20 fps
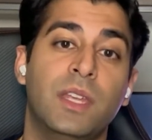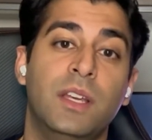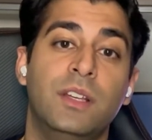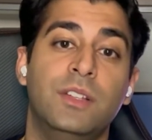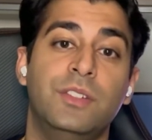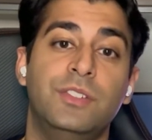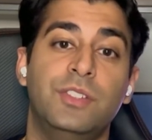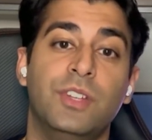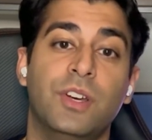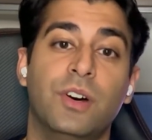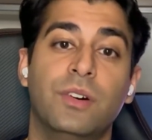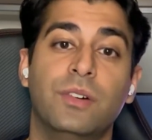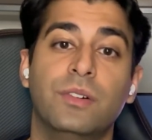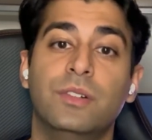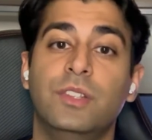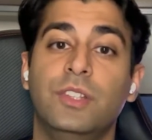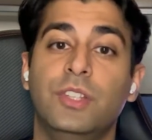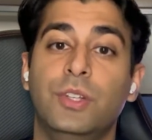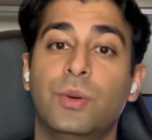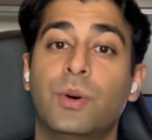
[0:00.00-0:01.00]
So
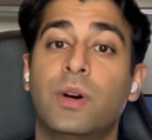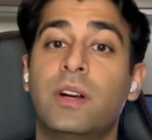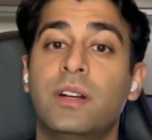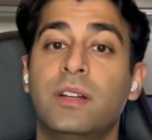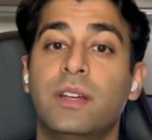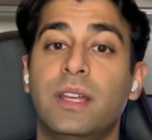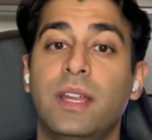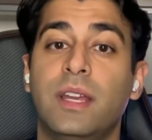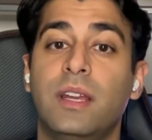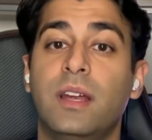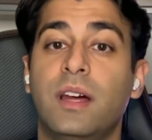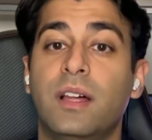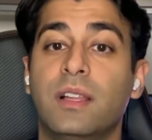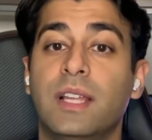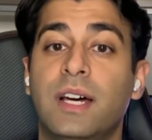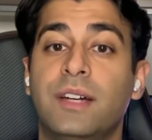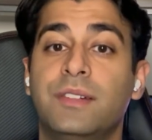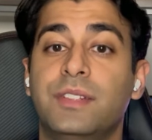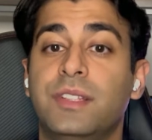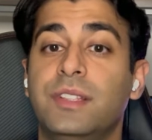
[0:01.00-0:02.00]
you are
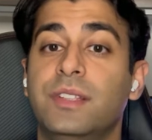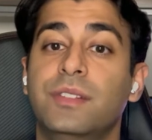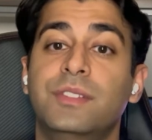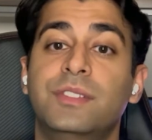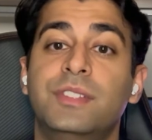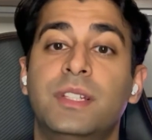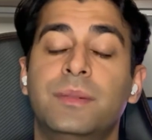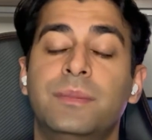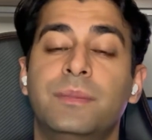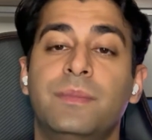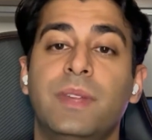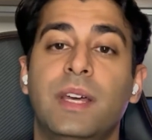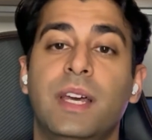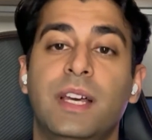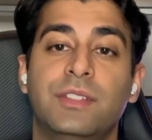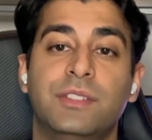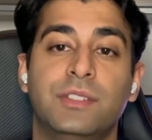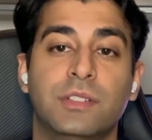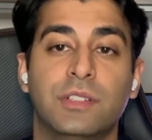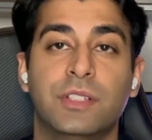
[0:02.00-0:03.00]
allowed to use them
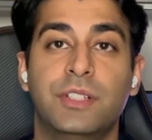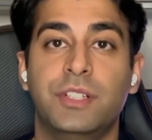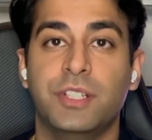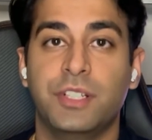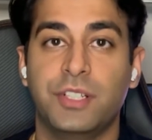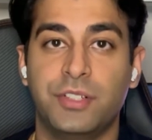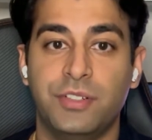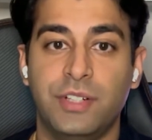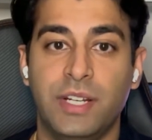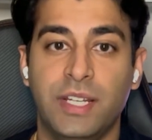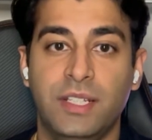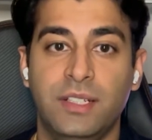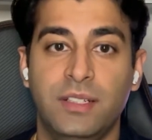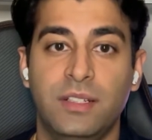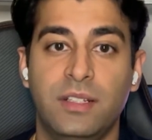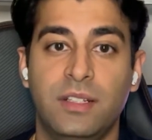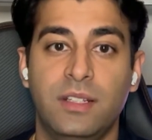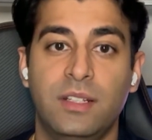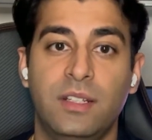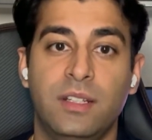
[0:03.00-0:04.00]
as you learn to create
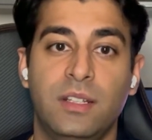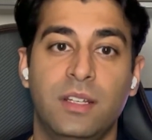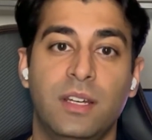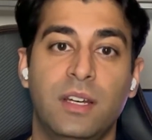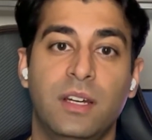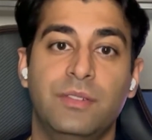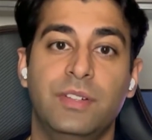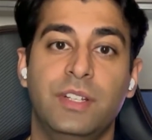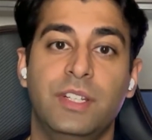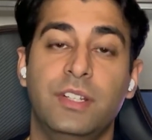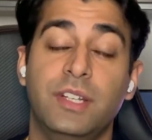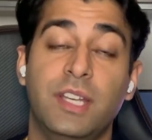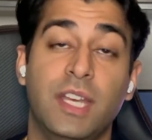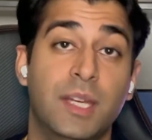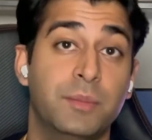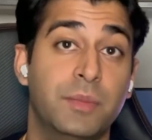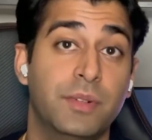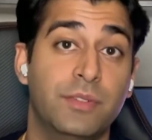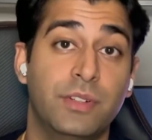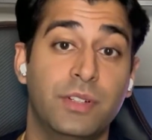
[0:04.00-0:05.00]
a video
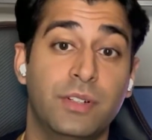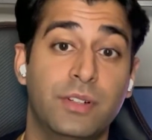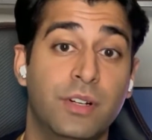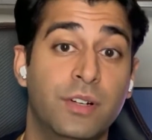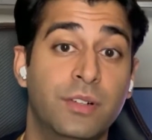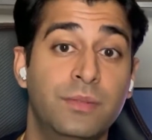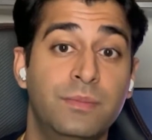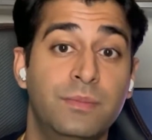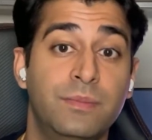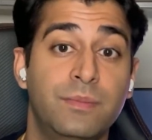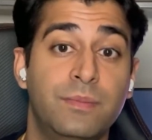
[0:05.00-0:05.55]
game of your own.